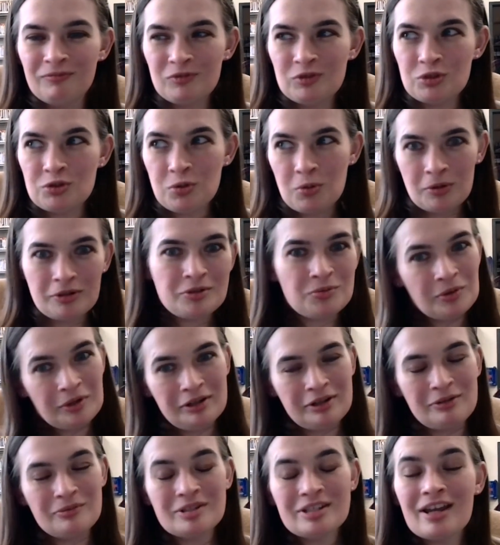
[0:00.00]
towards where
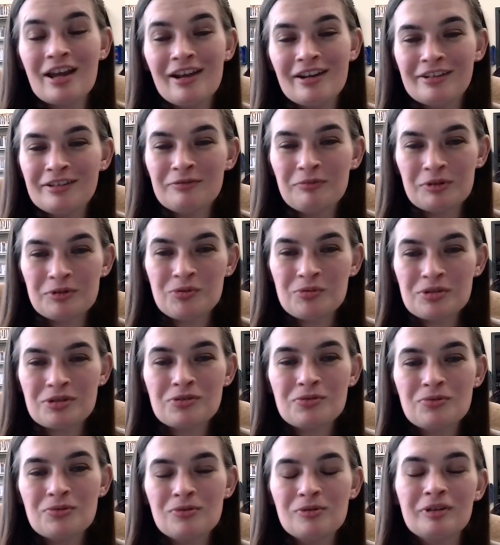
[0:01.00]
he was headed, which was
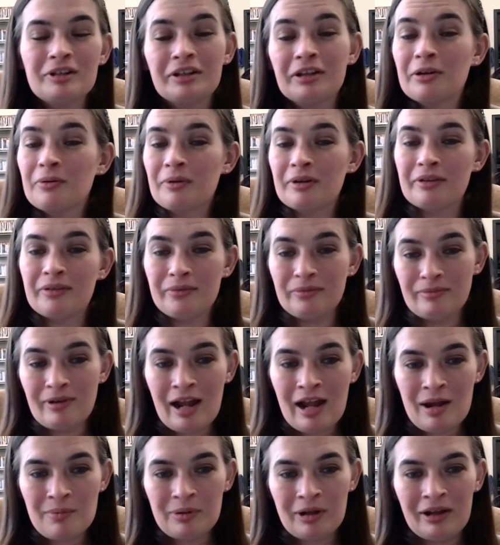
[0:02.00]
school, and get one of the
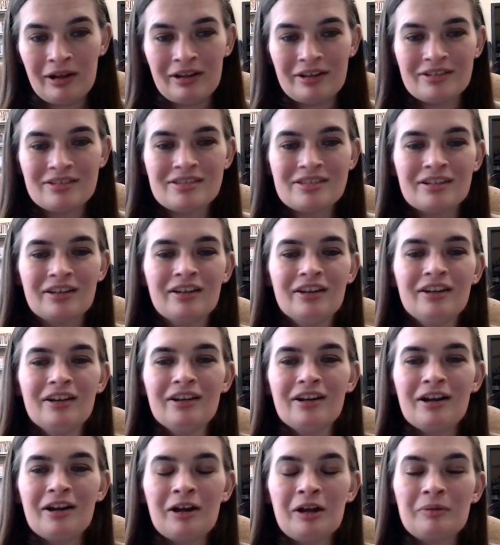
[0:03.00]
rabbis,
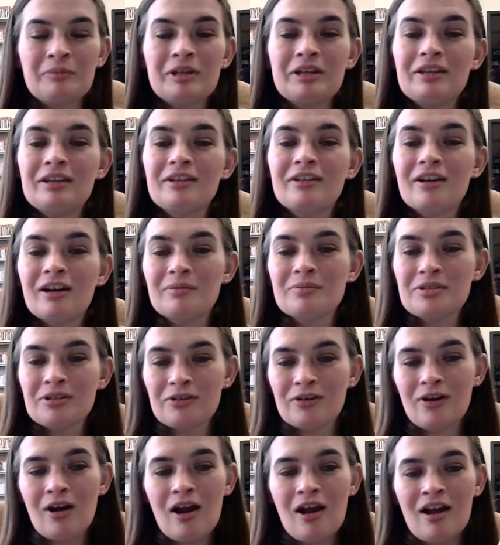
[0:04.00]
he comes
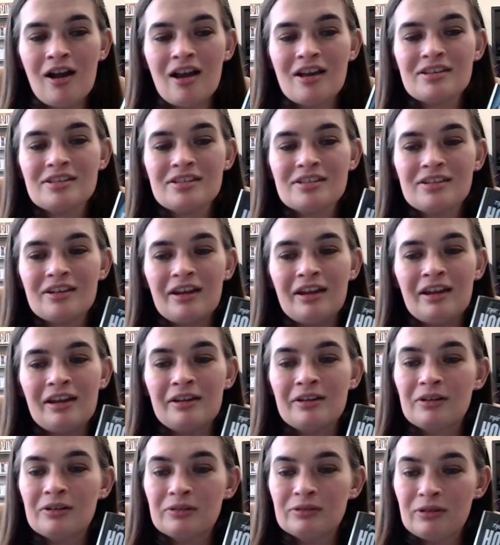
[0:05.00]
across
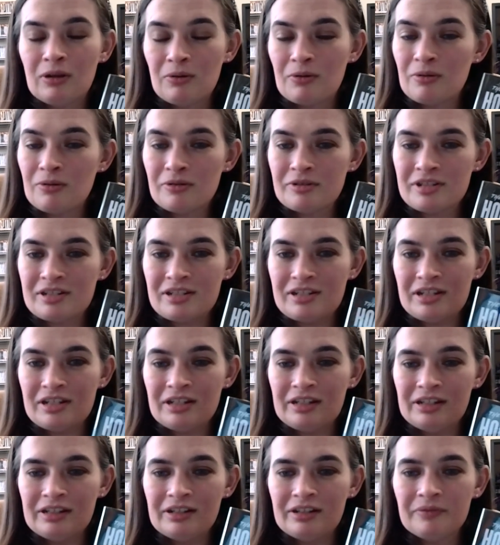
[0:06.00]
a local
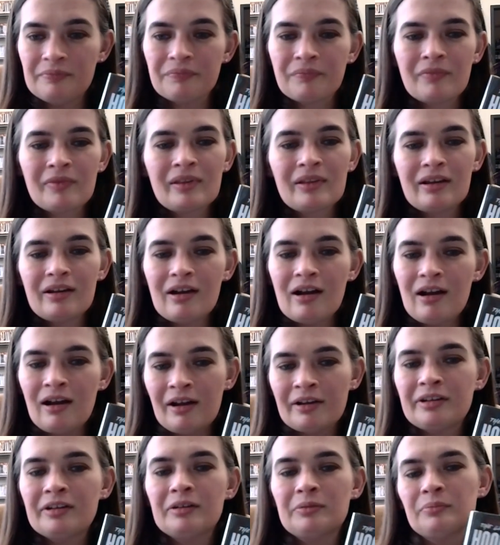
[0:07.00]
teen,
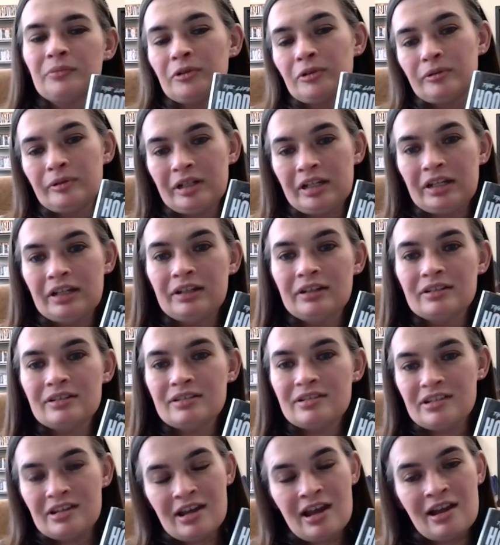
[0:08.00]
Anna Marie
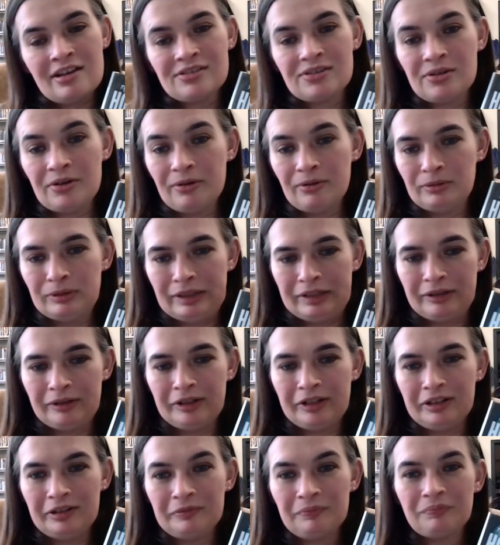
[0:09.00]
Diaz
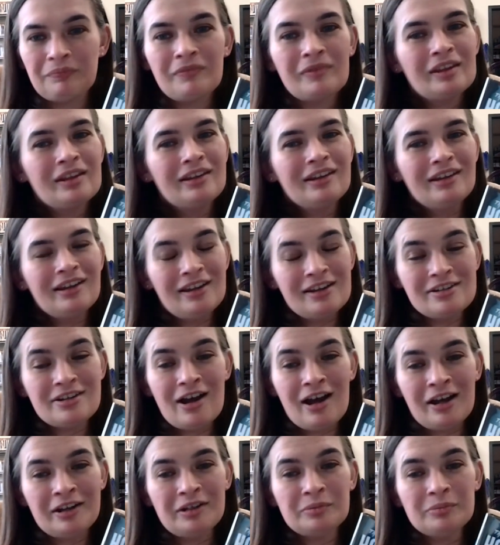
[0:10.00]
O'Leary. And
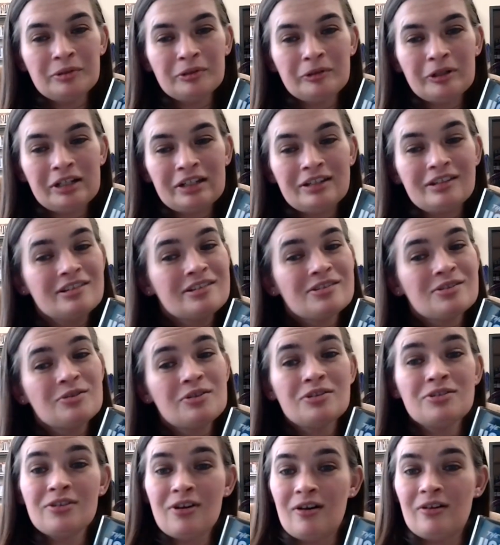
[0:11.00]
Anna Marie is
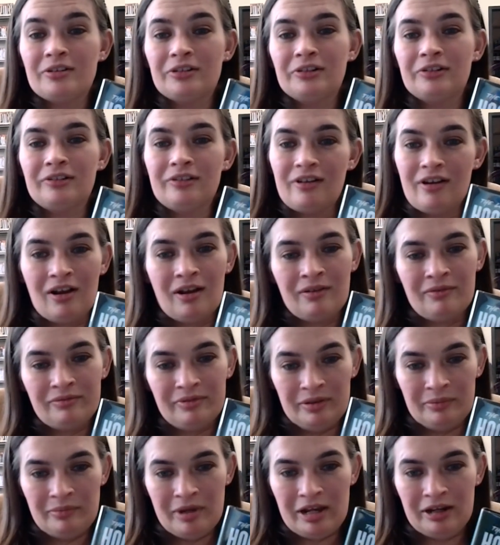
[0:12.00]
the daughter of
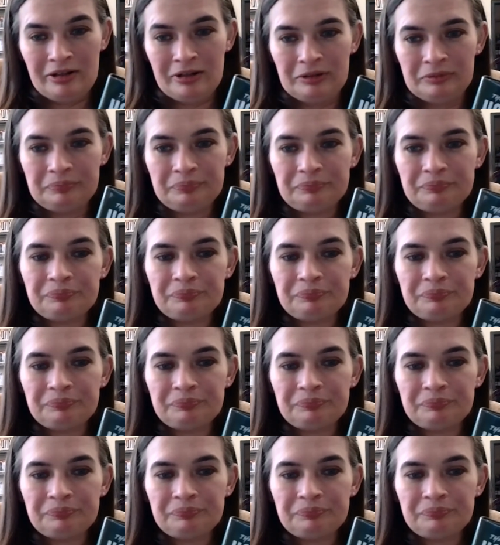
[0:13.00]
the mayor.